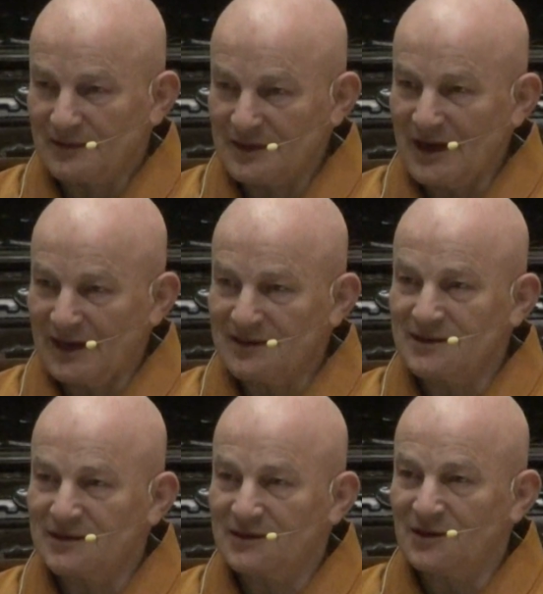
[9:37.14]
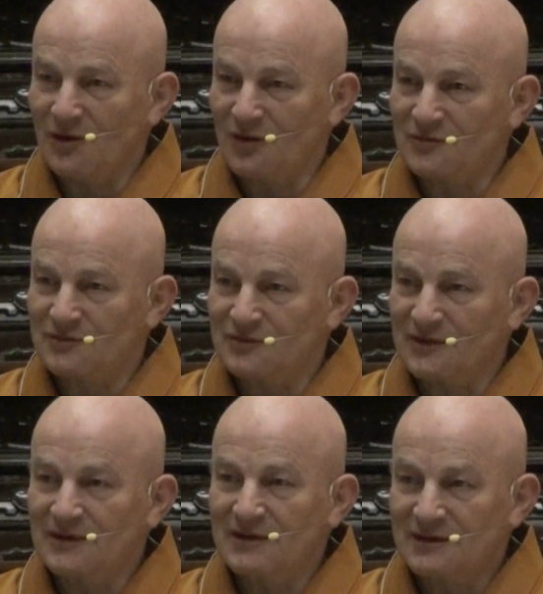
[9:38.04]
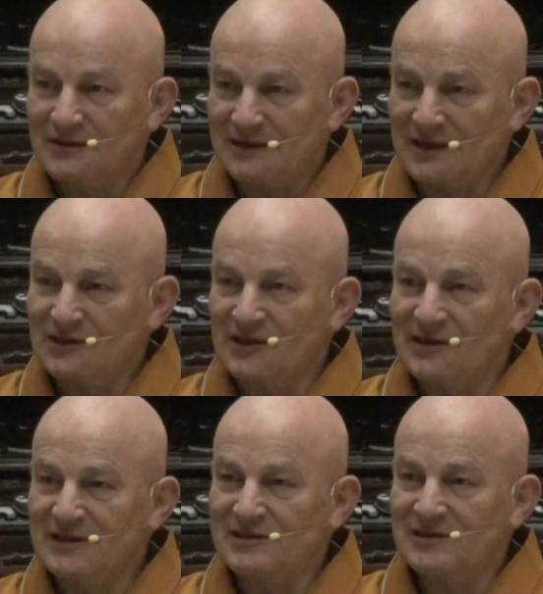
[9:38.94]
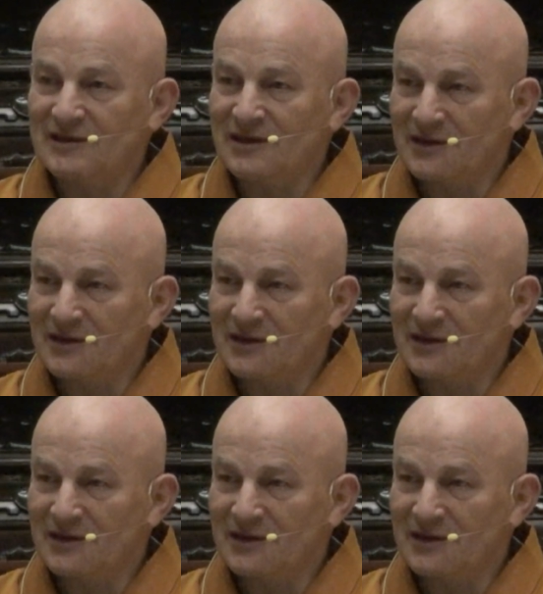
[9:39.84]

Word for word: the idea of eternity.